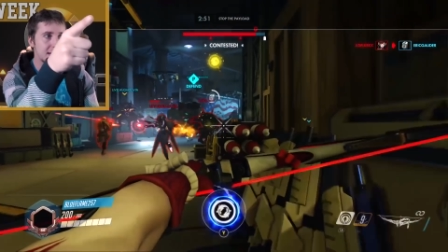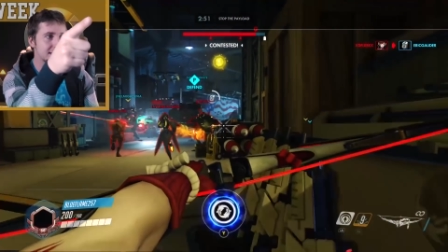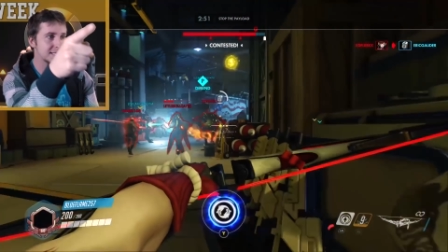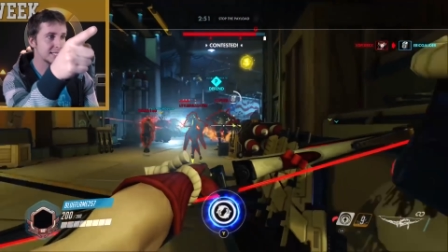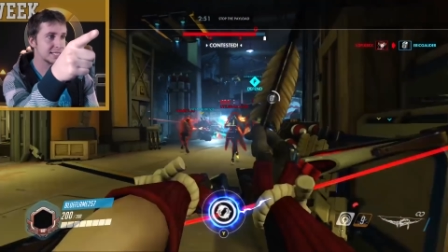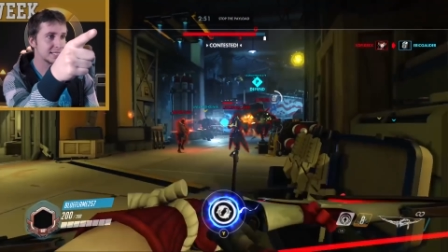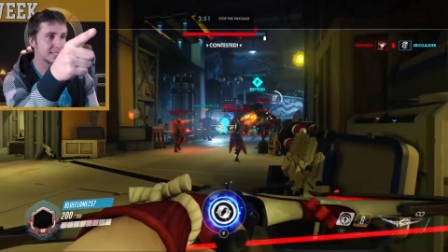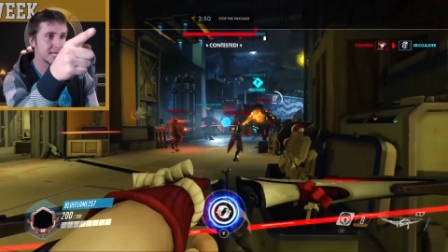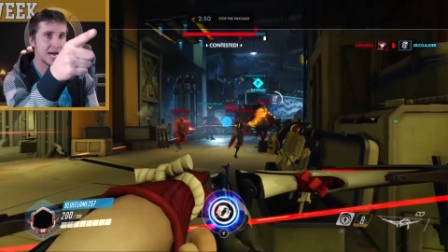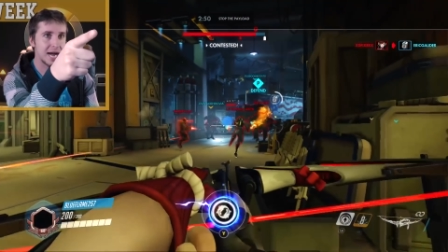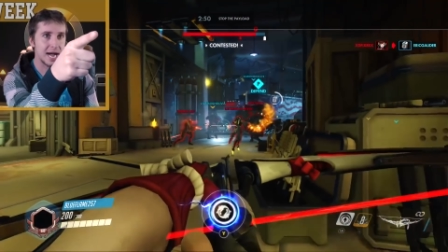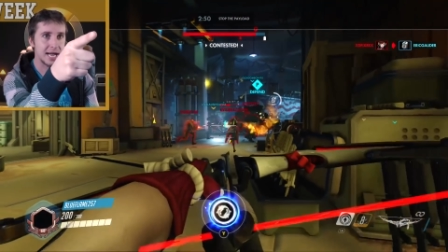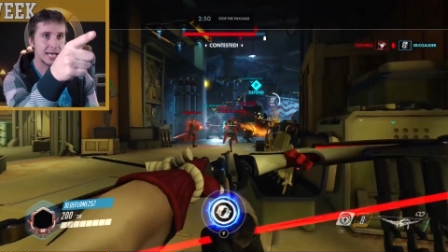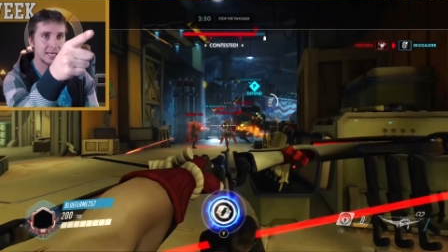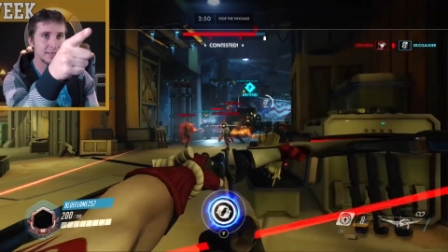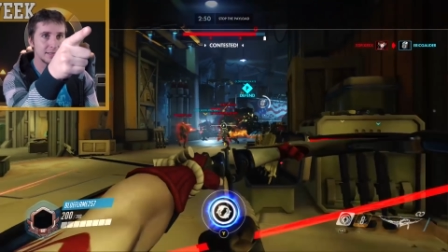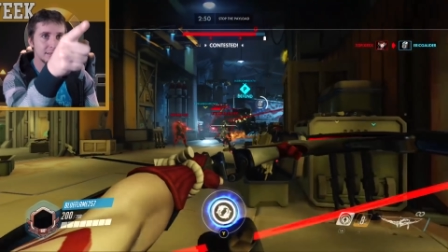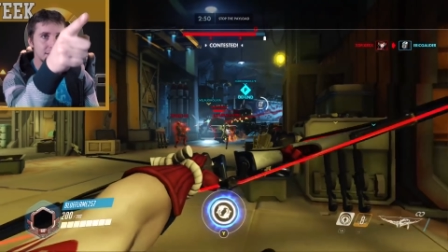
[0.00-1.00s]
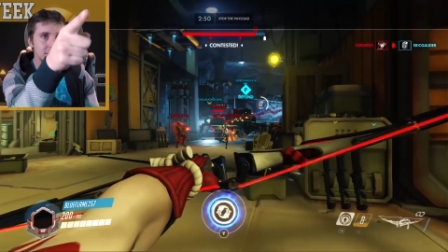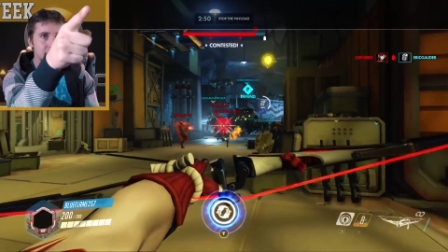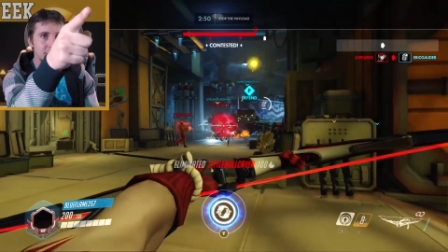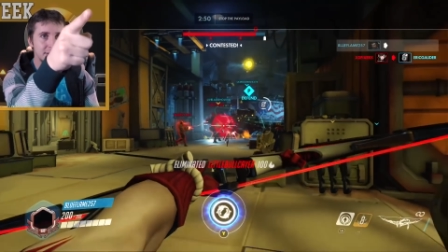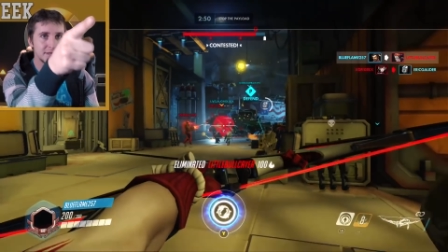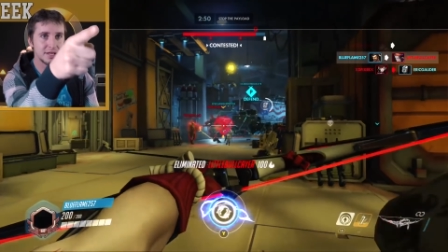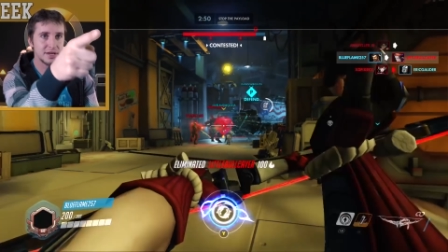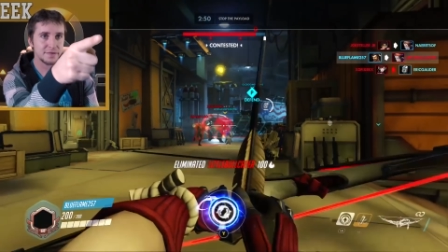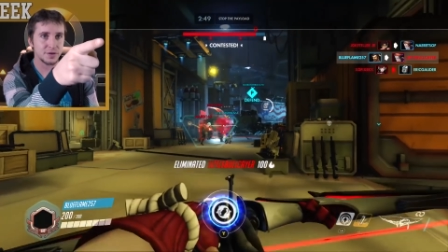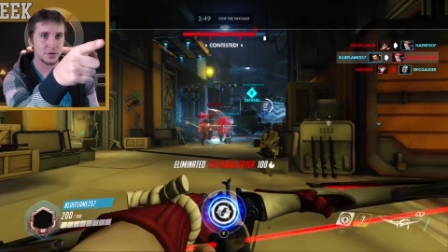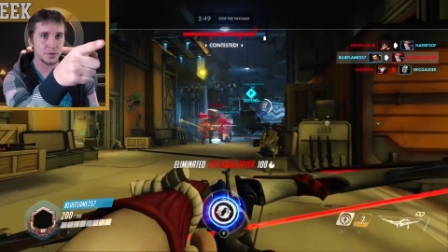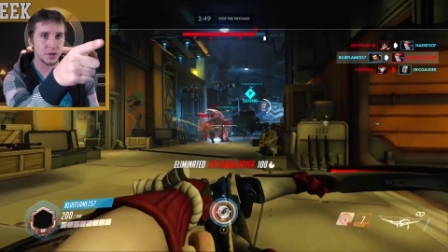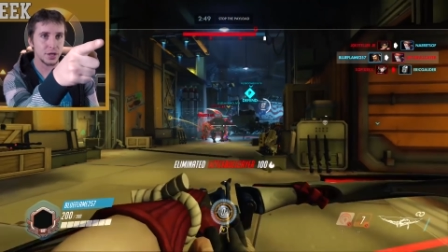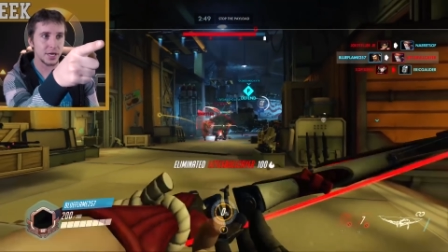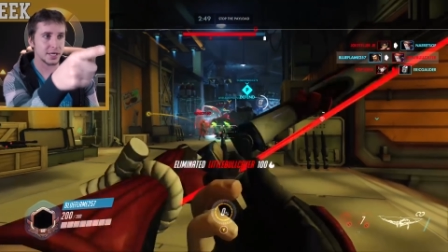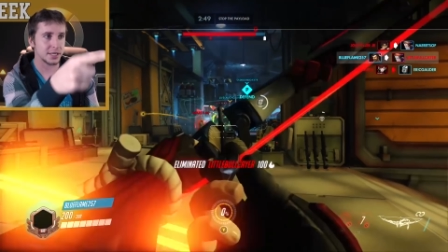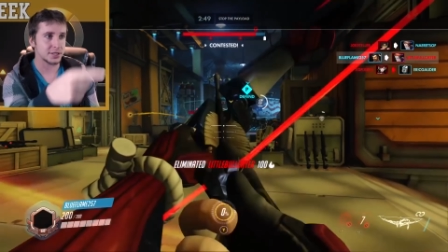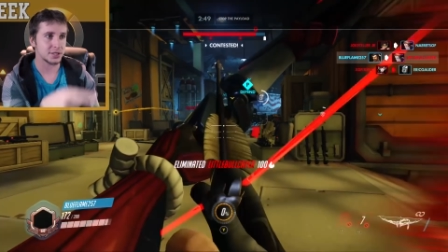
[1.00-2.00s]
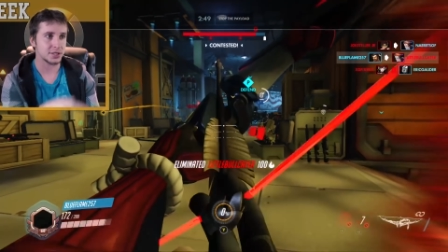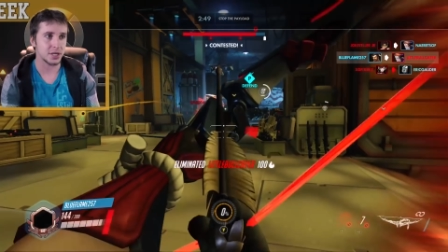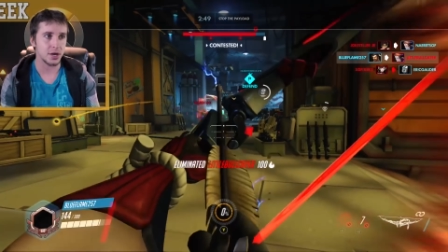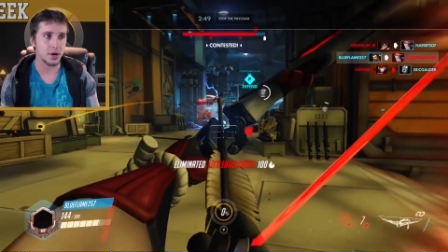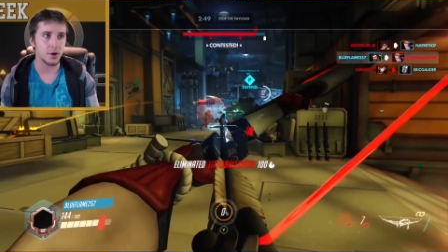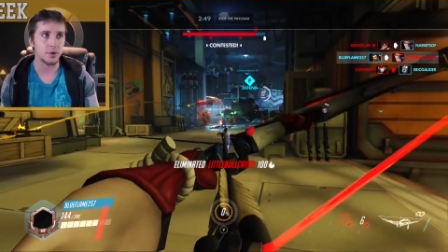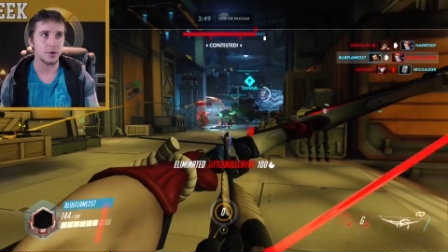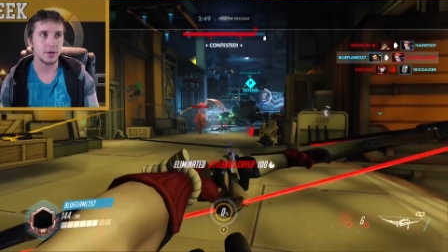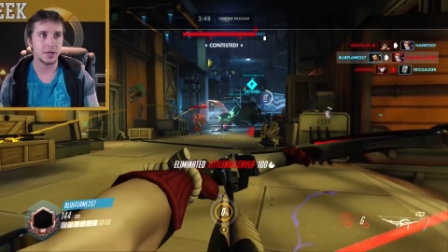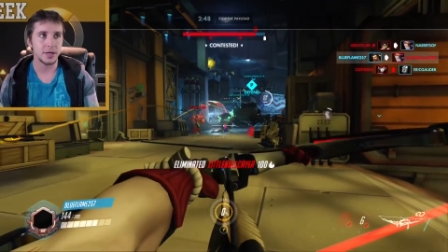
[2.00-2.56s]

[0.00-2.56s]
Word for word: I did die right there if you look, so